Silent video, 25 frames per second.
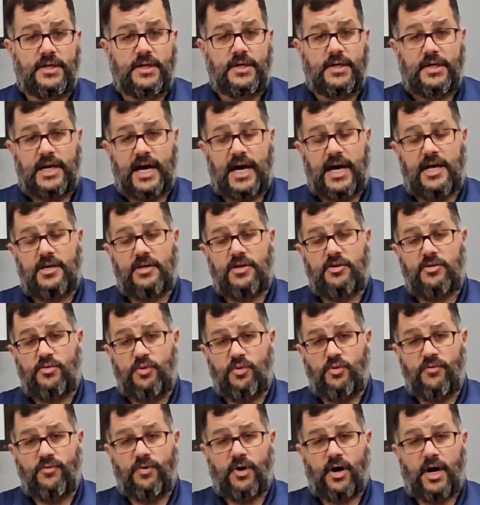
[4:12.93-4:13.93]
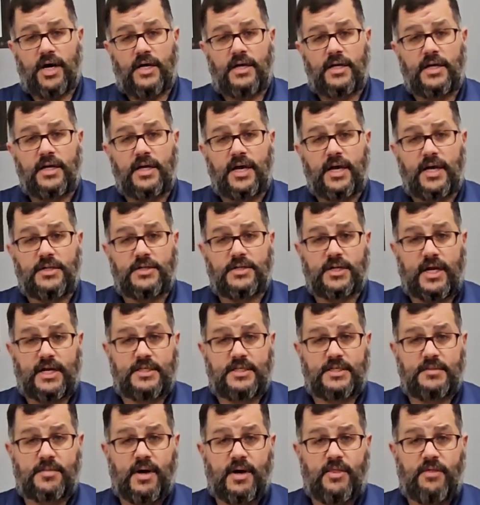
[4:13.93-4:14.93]
Now you move on and check
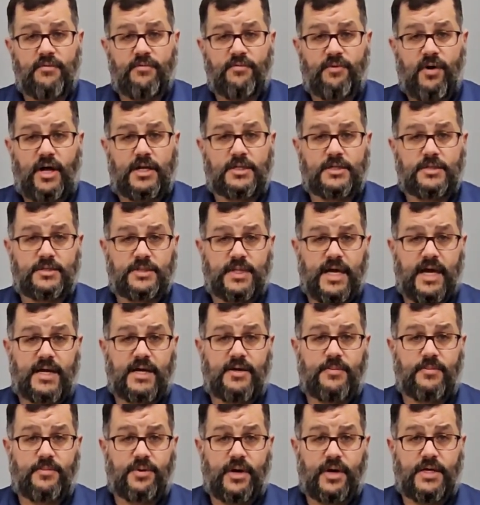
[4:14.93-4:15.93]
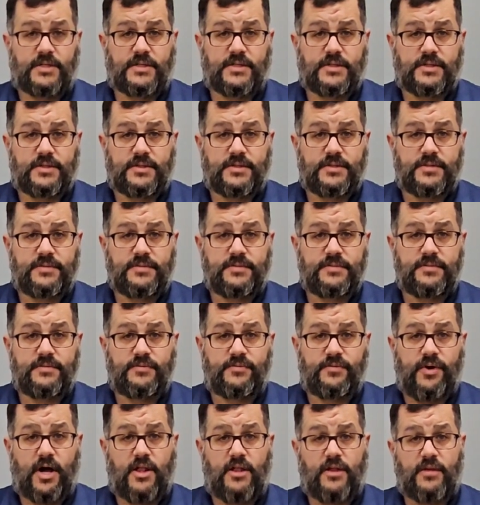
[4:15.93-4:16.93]
some other faults with that compressor,
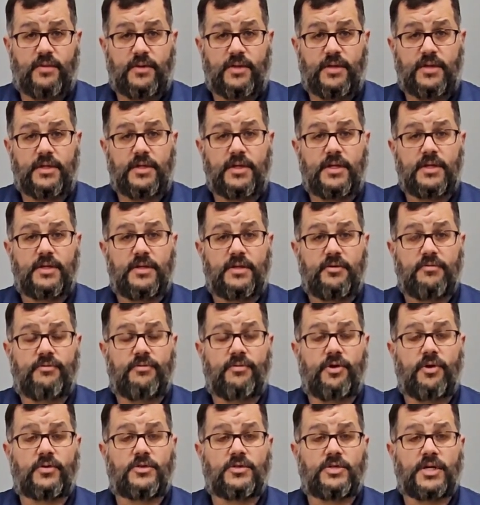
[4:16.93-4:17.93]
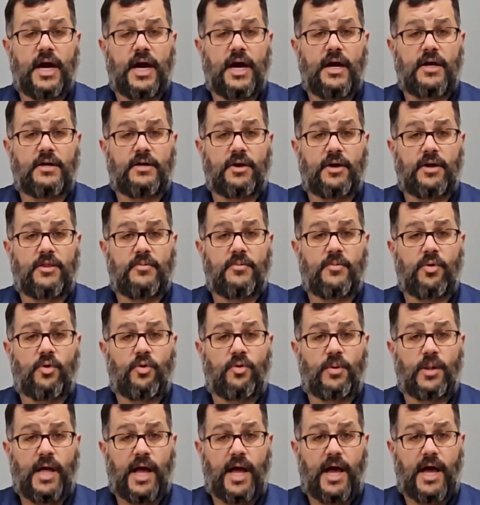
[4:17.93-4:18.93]
following the flow chart on the
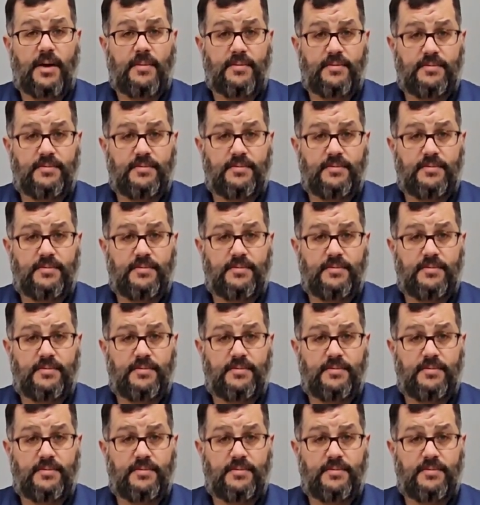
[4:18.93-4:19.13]
mobile app.